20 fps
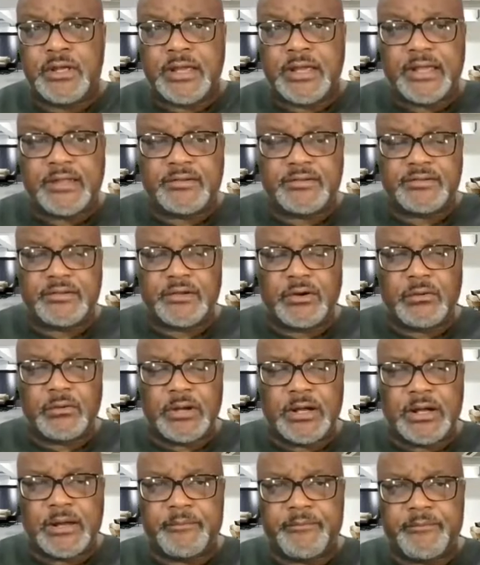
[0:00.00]
And so
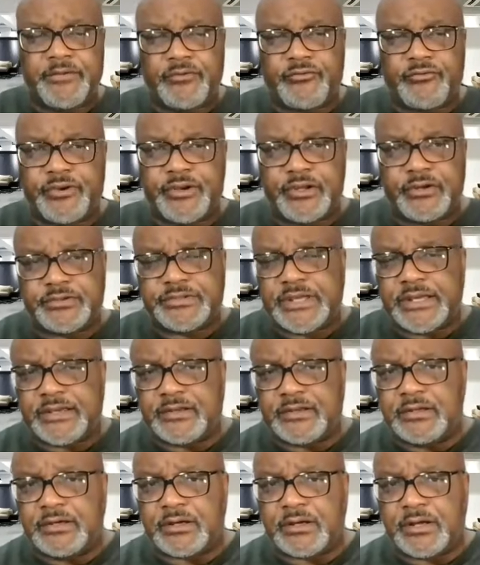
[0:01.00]
um, feel free to go take a
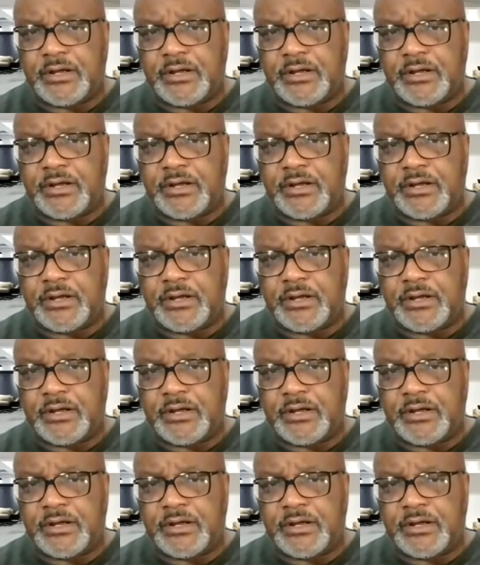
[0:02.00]
look.